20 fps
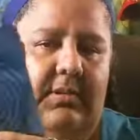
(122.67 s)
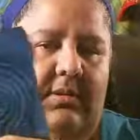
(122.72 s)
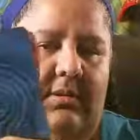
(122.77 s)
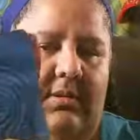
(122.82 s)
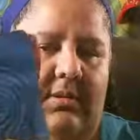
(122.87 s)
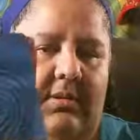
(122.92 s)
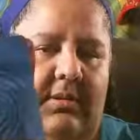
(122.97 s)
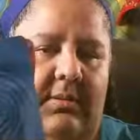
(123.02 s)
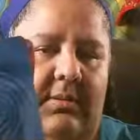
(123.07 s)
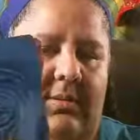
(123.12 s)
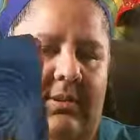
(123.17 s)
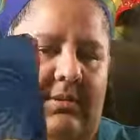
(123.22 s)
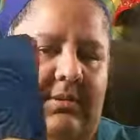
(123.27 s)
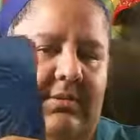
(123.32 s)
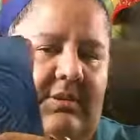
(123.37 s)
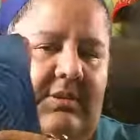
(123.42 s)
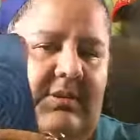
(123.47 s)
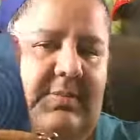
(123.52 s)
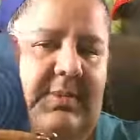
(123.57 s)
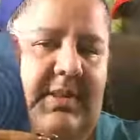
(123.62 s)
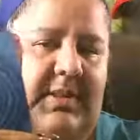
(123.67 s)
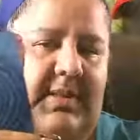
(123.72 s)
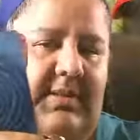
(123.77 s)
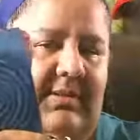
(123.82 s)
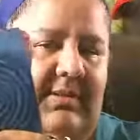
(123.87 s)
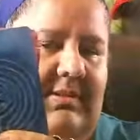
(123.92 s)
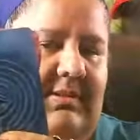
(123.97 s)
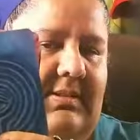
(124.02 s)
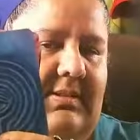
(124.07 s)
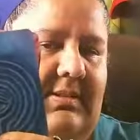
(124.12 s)
the liminal
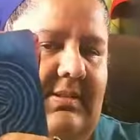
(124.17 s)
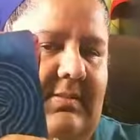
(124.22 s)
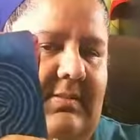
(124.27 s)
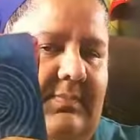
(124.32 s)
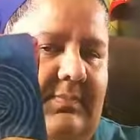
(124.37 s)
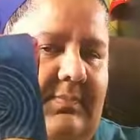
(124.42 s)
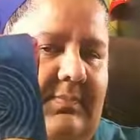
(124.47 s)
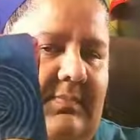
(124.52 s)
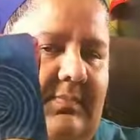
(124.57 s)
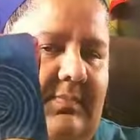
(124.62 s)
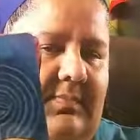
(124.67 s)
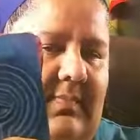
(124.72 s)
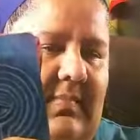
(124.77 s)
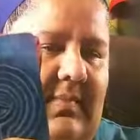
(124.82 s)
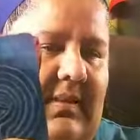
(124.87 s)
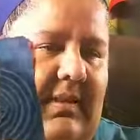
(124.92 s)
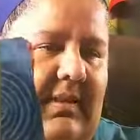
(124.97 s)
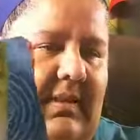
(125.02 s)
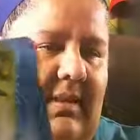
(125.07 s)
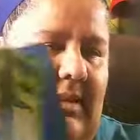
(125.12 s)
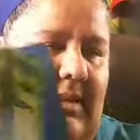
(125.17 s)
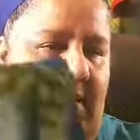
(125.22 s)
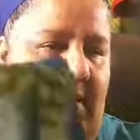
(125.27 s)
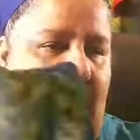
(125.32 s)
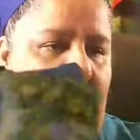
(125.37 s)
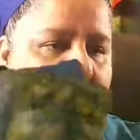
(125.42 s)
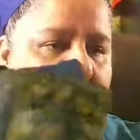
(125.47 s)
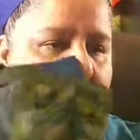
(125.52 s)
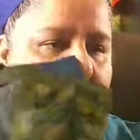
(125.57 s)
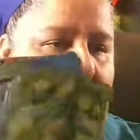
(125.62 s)
space.
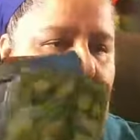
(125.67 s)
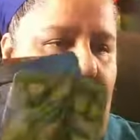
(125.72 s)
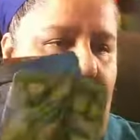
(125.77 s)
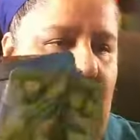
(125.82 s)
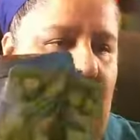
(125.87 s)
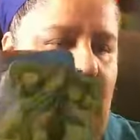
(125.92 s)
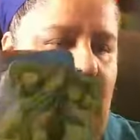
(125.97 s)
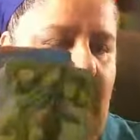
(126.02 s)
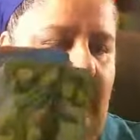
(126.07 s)
They are all